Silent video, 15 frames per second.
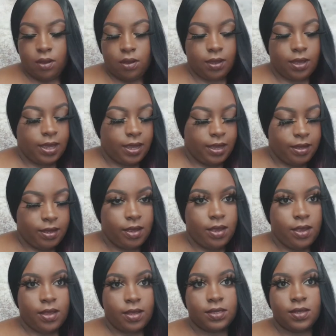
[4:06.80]
okay
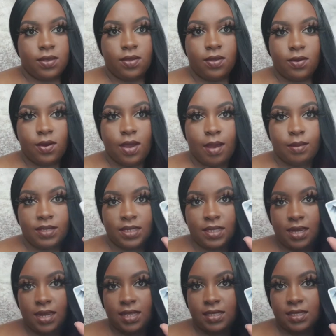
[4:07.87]
so I'm just
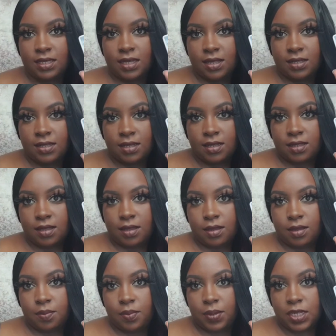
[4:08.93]
gonna insert
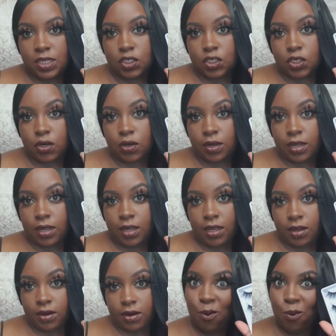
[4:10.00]
the picture
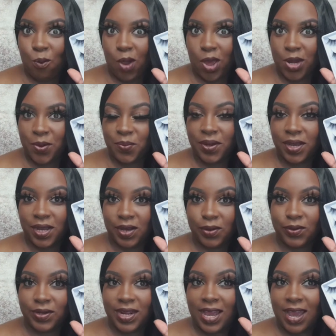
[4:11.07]
here one
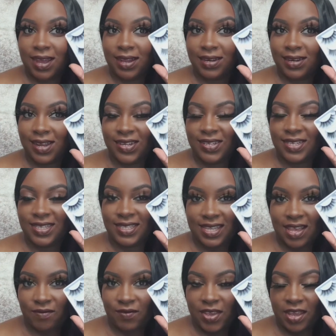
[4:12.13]
pound
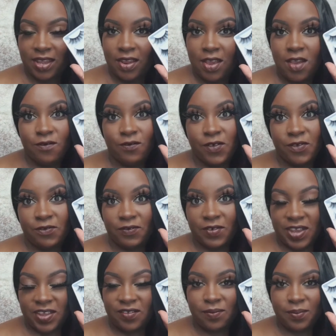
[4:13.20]
97 for
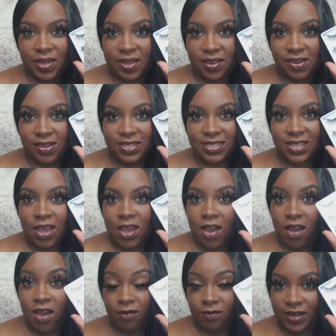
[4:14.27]
five pairs
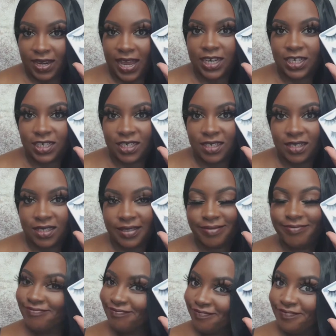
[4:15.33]
of lashes